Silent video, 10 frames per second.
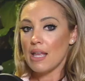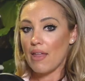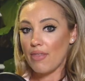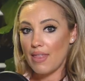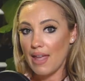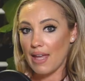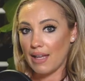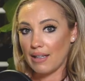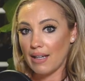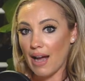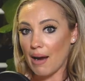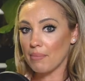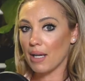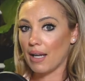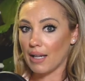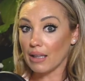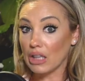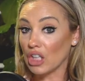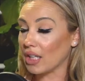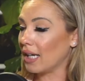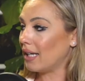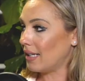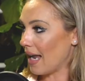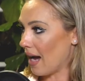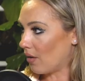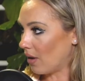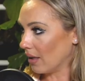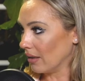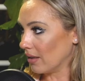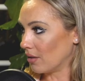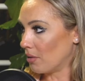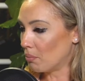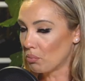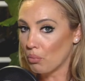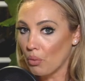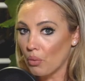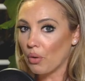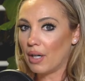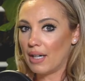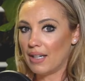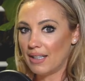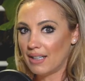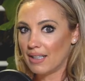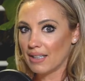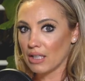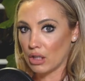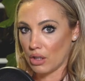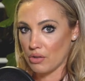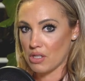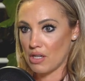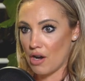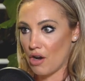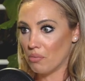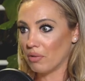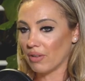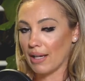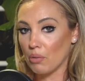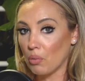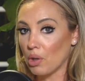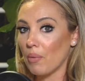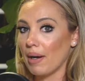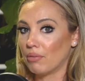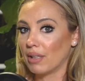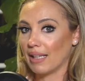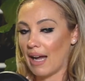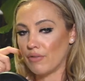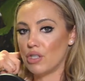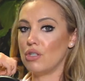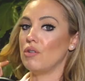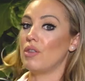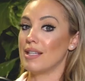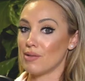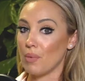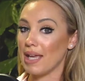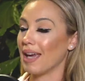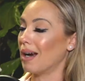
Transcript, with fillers: And then I'm going to look now a little more close to home of like, well, what do I really have to do this week?